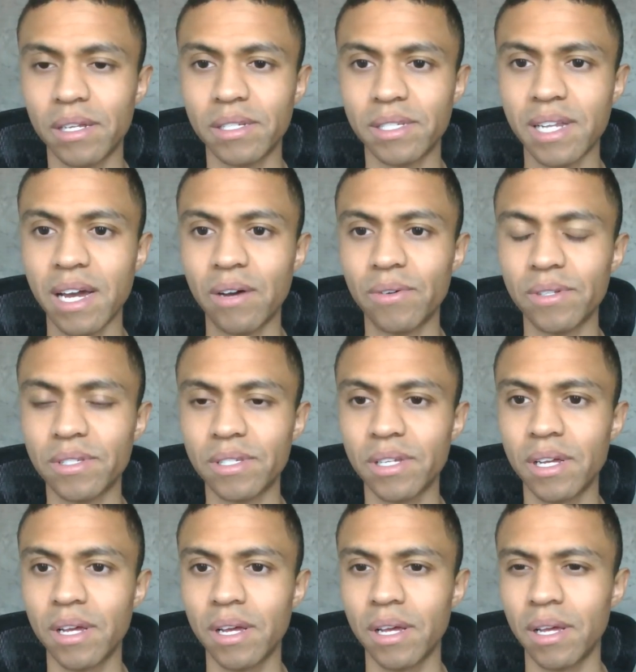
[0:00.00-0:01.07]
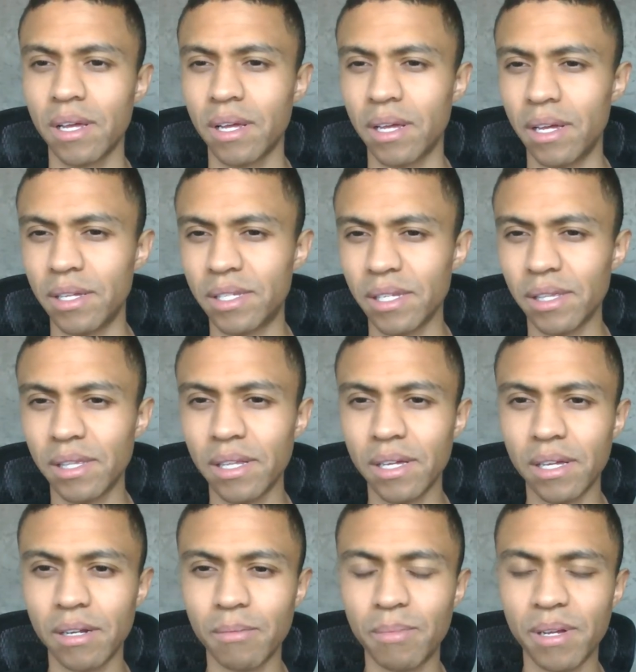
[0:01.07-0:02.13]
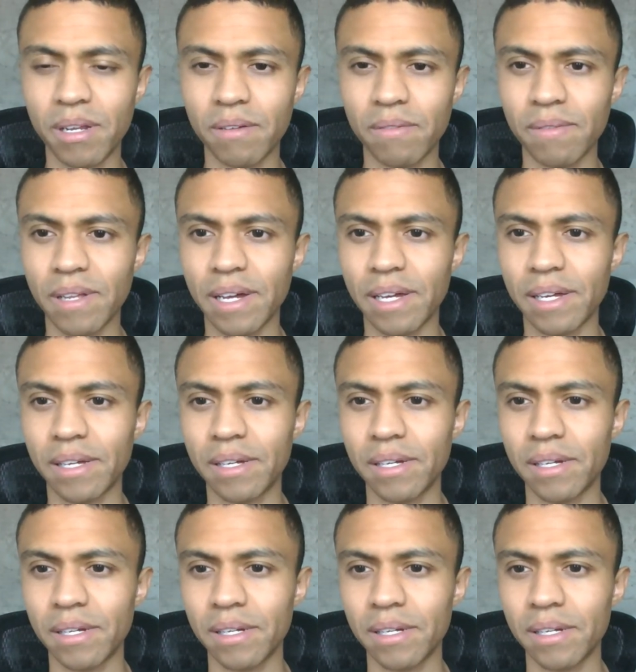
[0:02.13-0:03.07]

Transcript: Because now it's it's a little bit of like